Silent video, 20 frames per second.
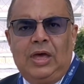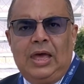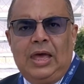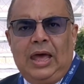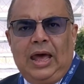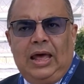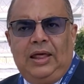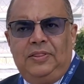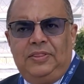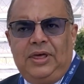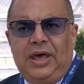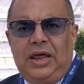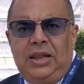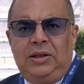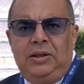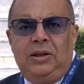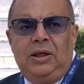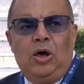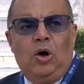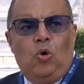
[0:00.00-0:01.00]
And then
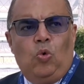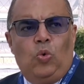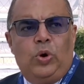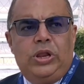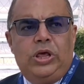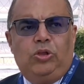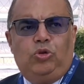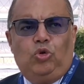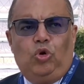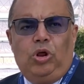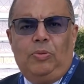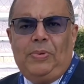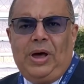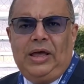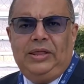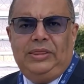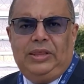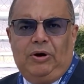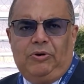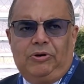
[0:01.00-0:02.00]
we need to remind
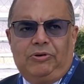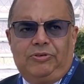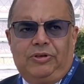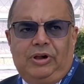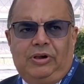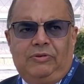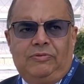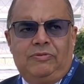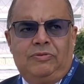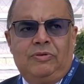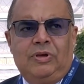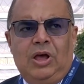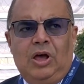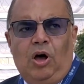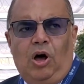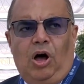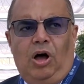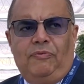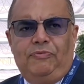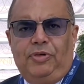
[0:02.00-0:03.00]
ourselves
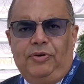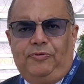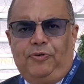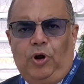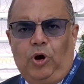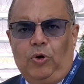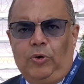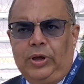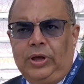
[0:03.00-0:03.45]
of the following.